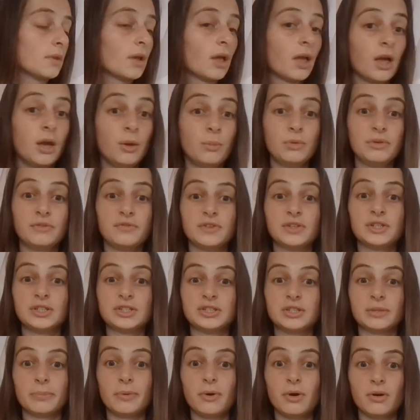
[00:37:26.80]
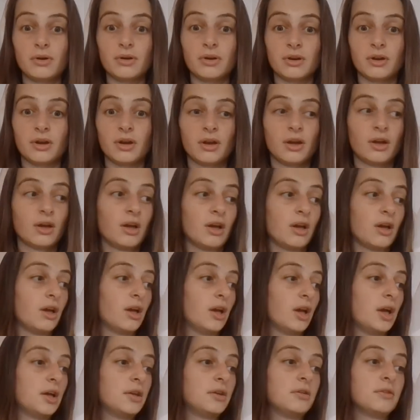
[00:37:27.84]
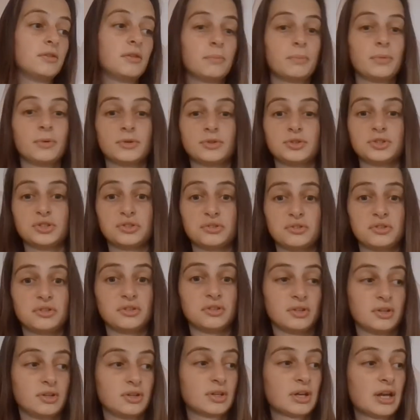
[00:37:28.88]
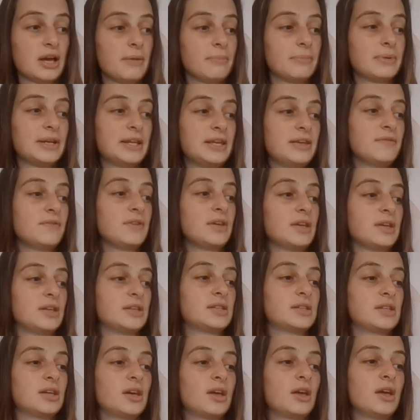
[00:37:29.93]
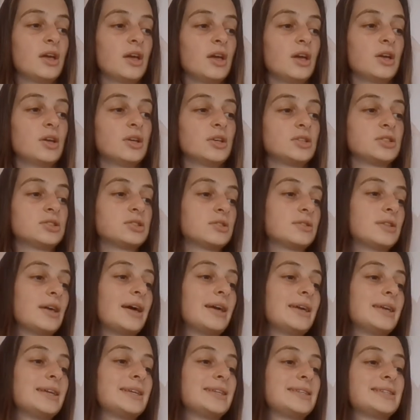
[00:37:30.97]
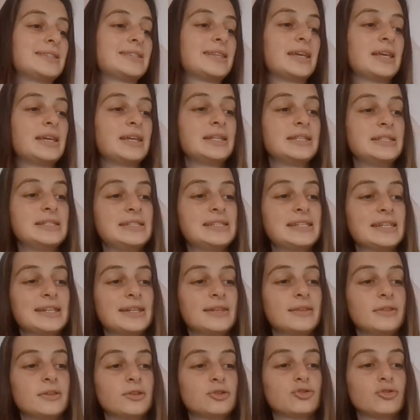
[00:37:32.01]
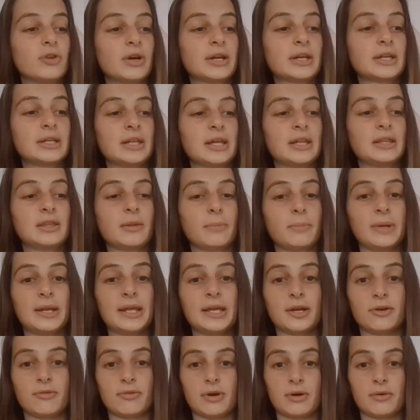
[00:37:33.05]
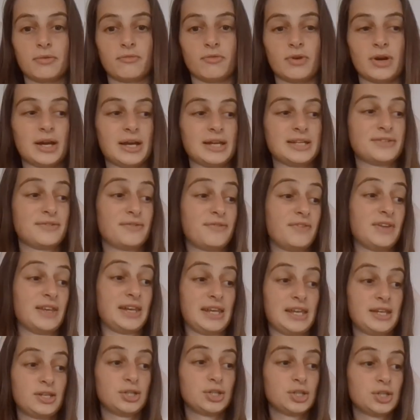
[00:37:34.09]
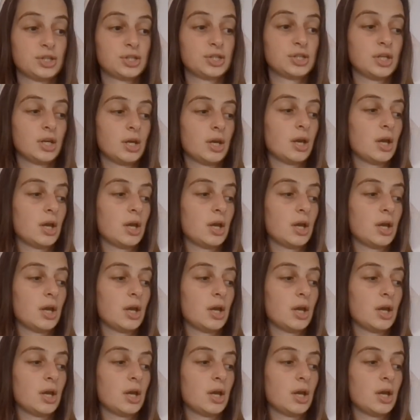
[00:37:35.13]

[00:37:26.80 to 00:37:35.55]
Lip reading: And we finished the book. Another book done. Can't believe it. So that is Dylan the Dragon and the Playground Ride finished.